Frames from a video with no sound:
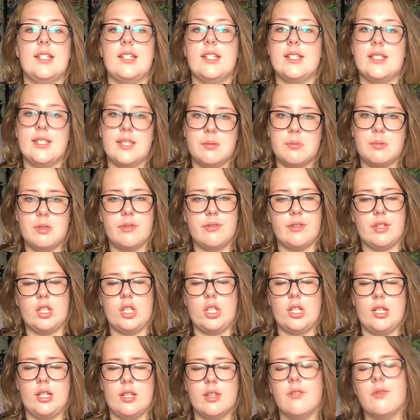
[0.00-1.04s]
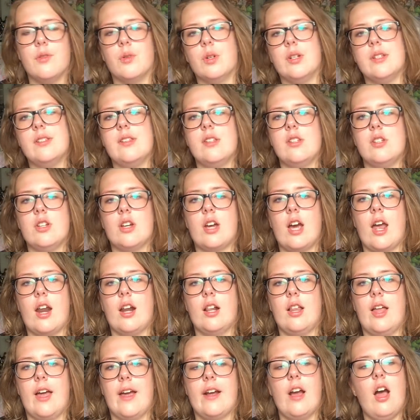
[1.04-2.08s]
Disney movie and you hear the voices, you're kind
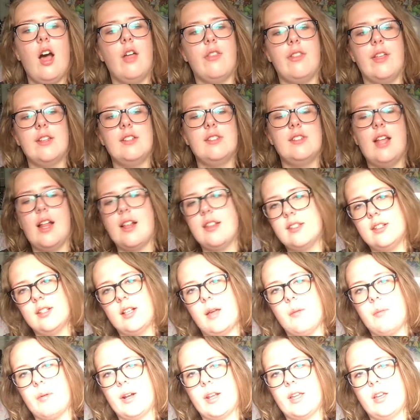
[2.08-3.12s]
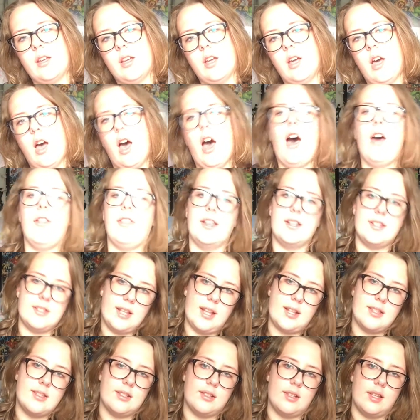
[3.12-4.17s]
of like, oh, that's that celebrity. Oh, that's
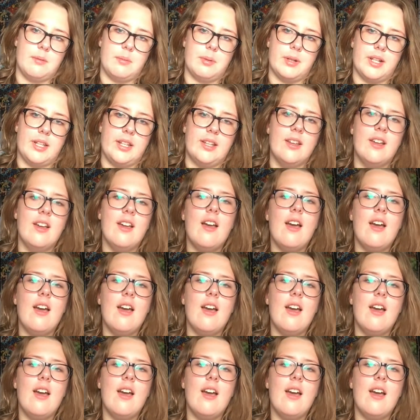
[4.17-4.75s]
that celebrity.